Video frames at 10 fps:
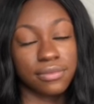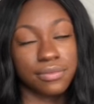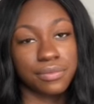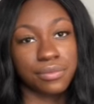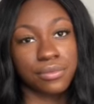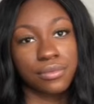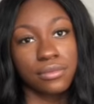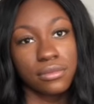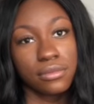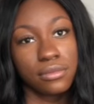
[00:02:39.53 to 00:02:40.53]

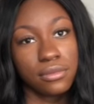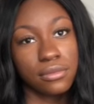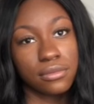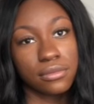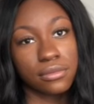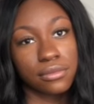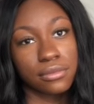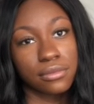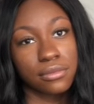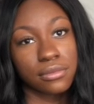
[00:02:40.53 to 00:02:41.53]

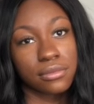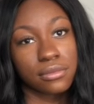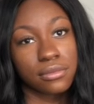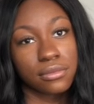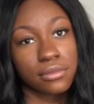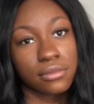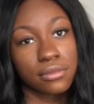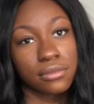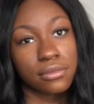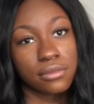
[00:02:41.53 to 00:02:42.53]

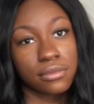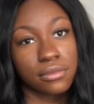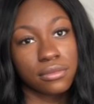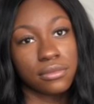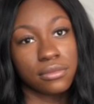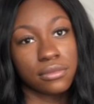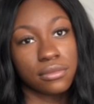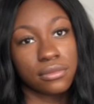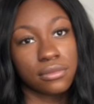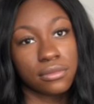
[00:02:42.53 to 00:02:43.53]

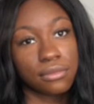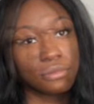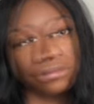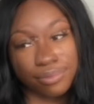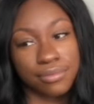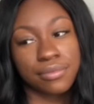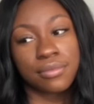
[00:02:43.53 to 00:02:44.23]
This person isn't speaking.